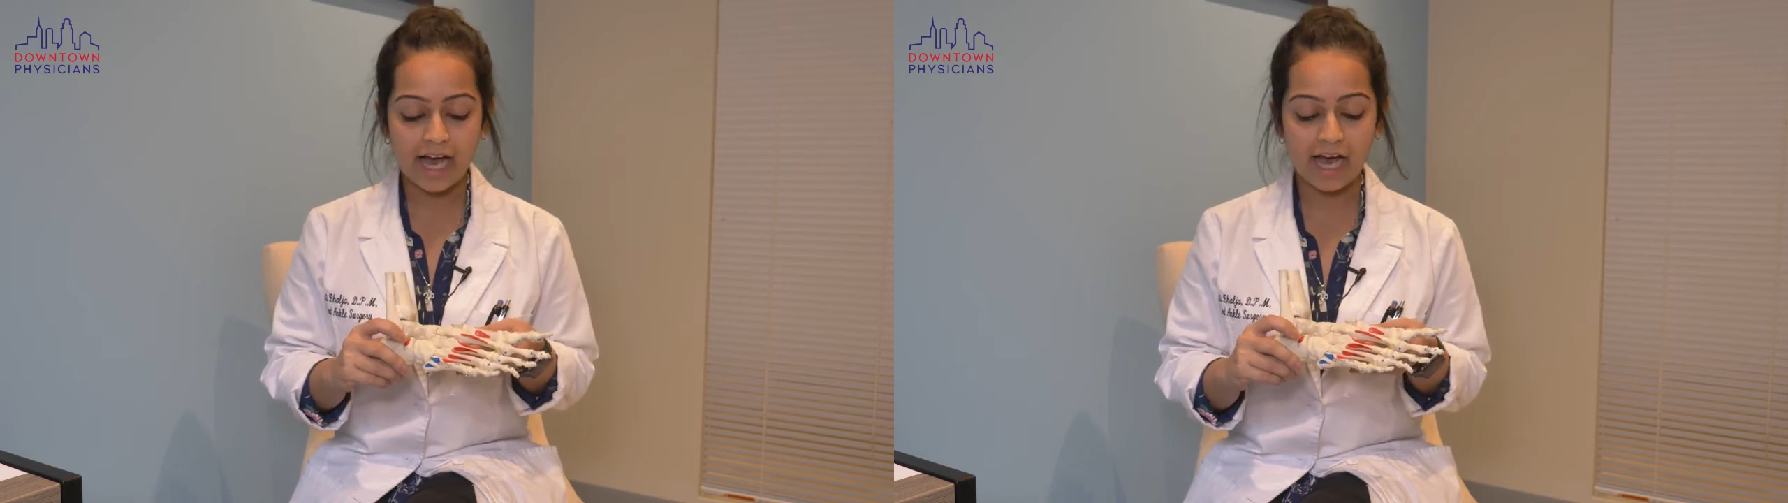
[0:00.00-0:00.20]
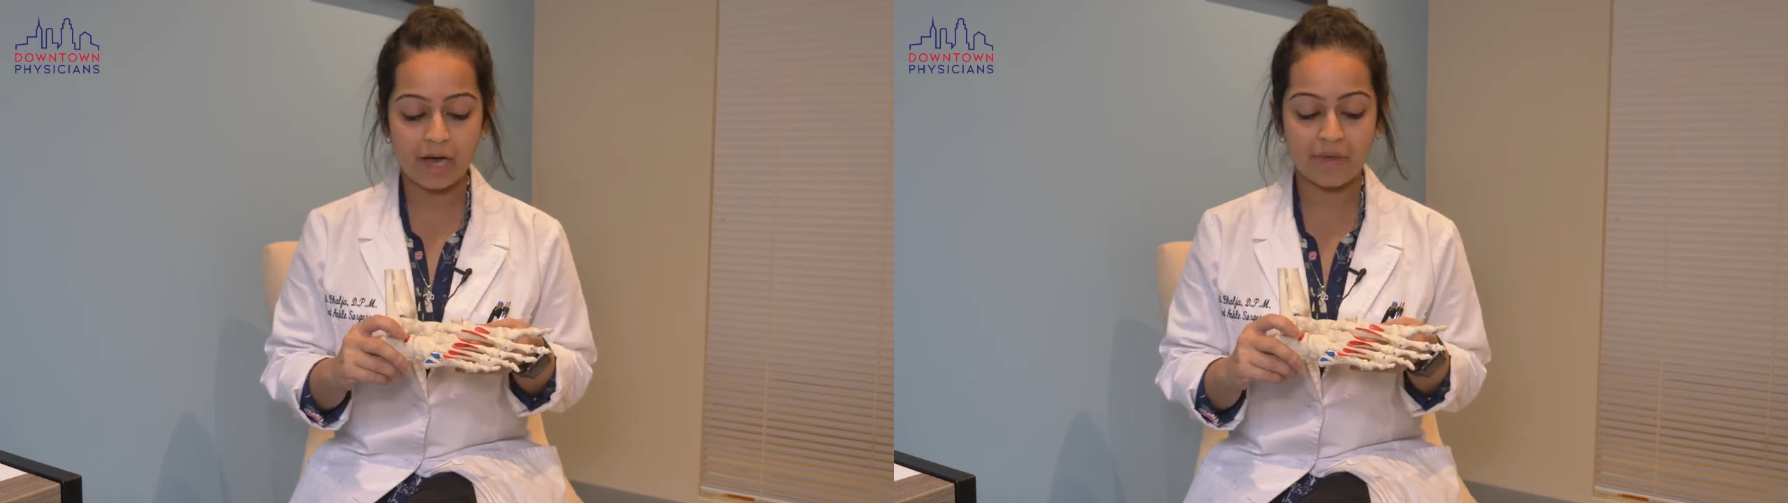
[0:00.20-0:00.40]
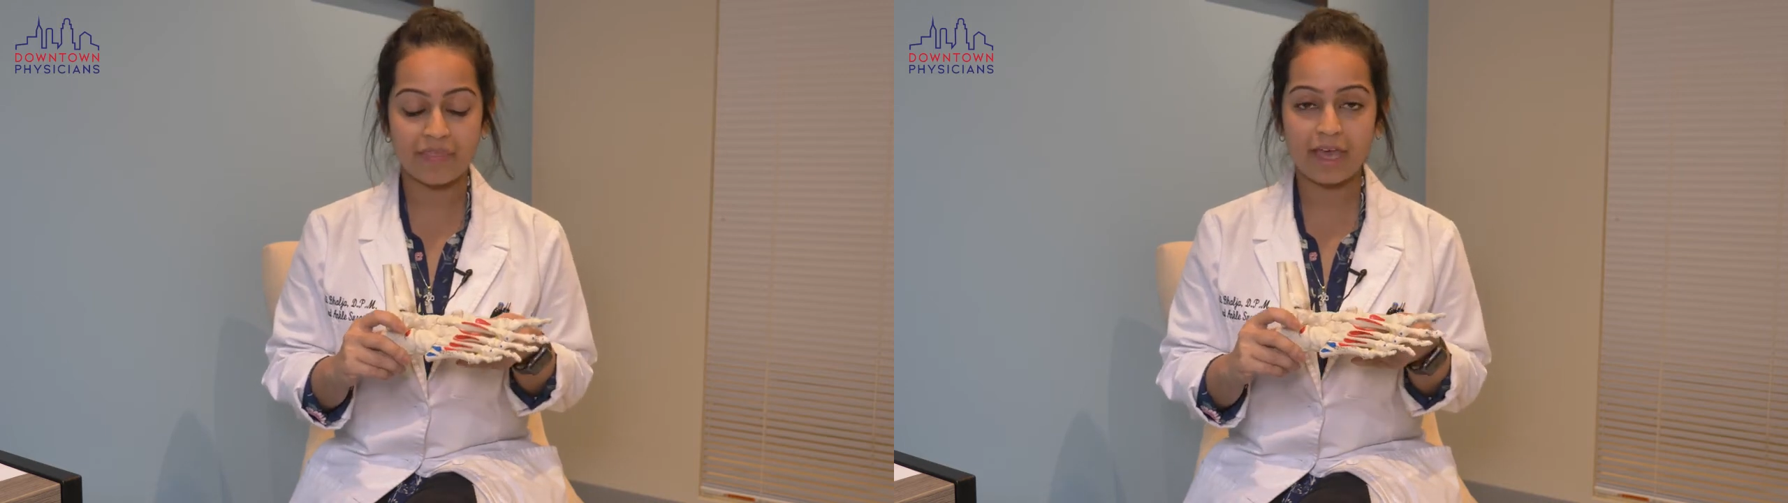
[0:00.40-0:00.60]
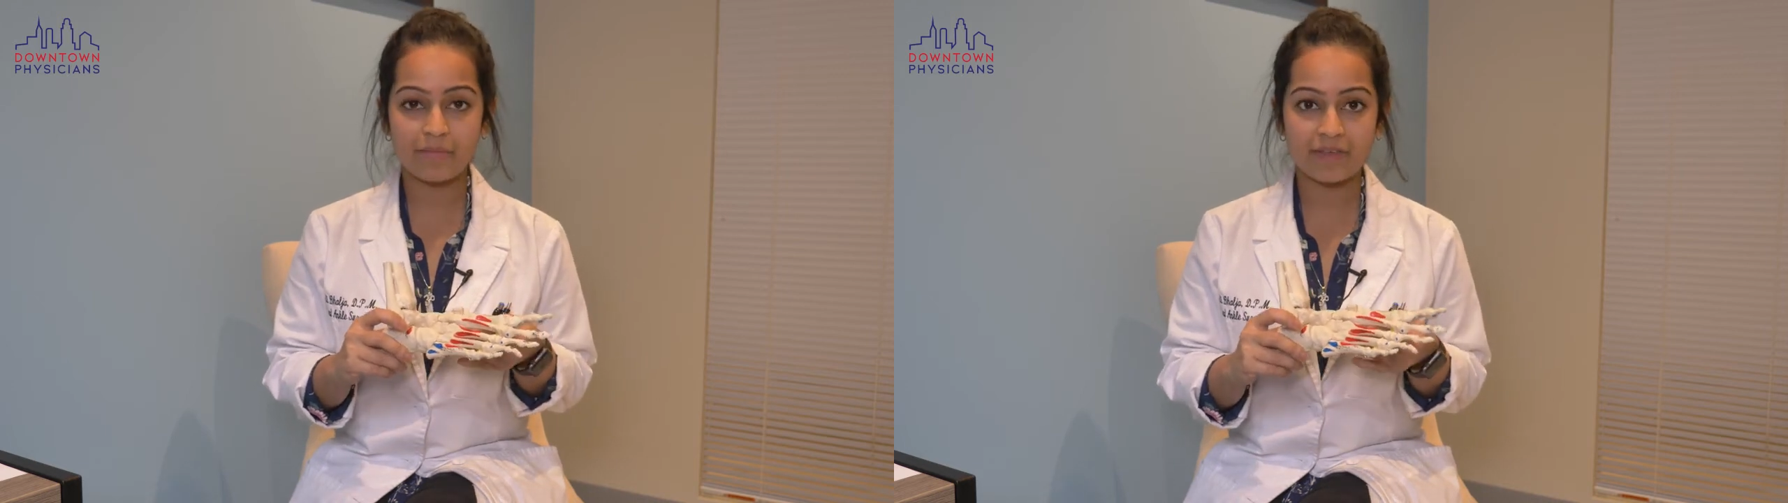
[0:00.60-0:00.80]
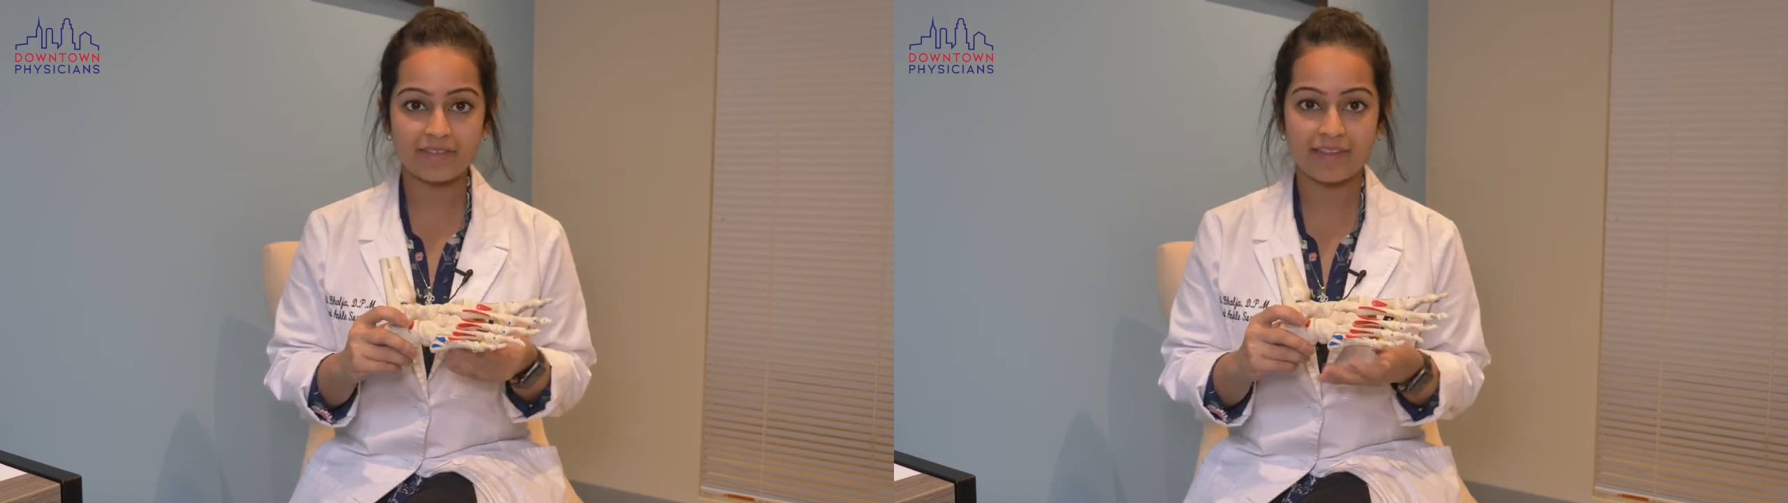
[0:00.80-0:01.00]
And
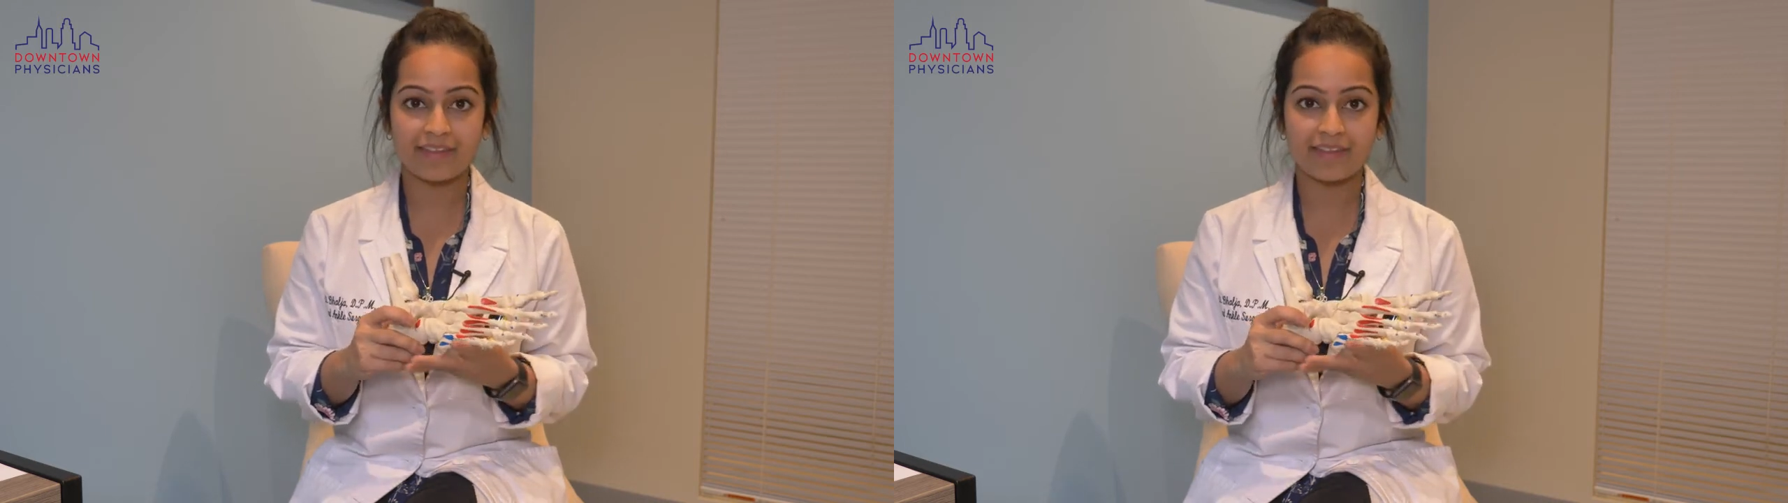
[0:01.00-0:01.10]
that means that